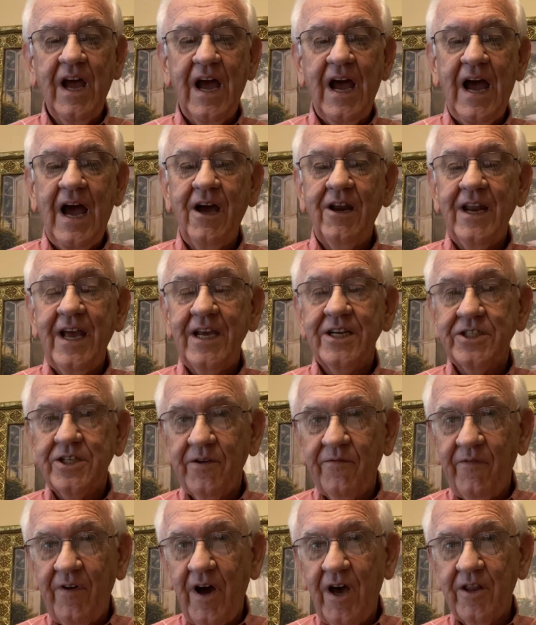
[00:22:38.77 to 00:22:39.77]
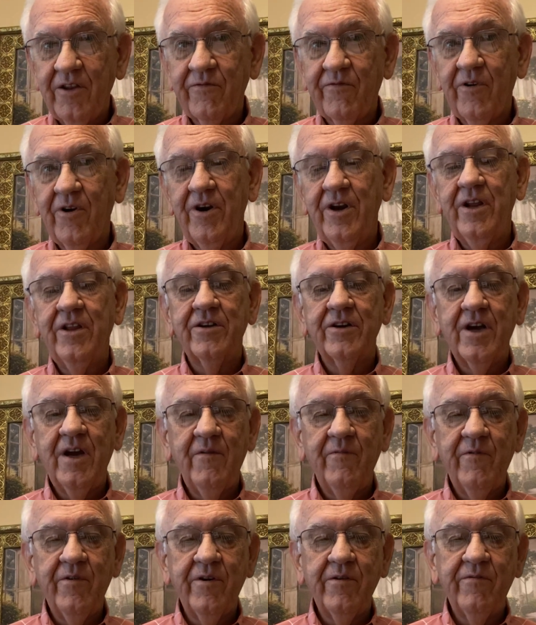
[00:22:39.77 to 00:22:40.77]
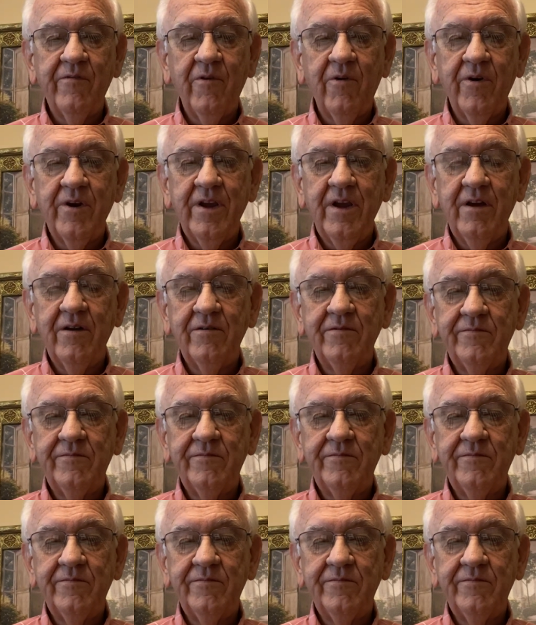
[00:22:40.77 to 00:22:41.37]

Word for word: I'll ask the Father for another comforter for you.